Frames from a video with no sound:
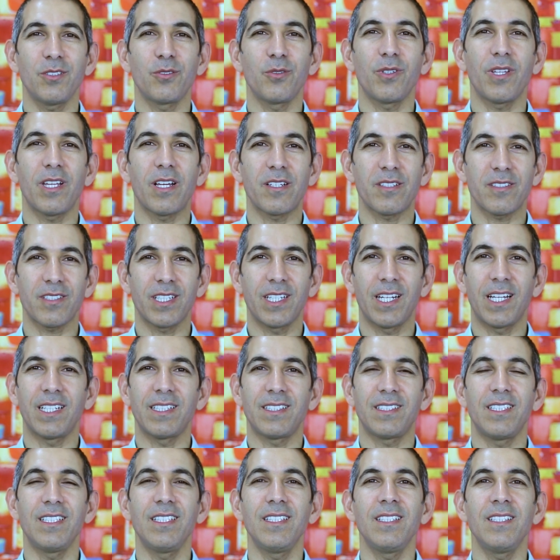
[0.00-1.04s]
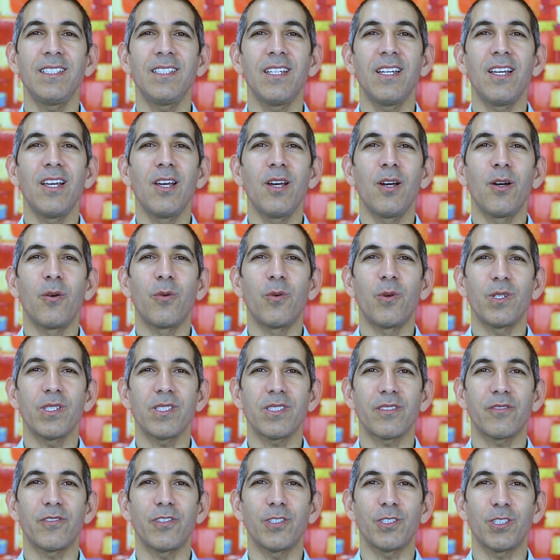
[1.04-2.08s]
2019, was
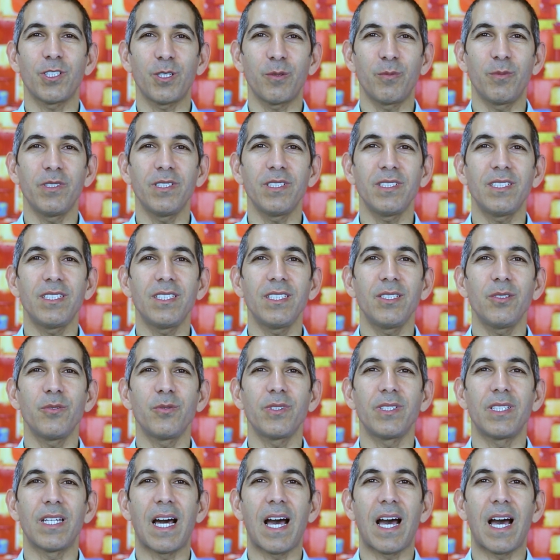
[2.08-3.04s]
a vulnerability with the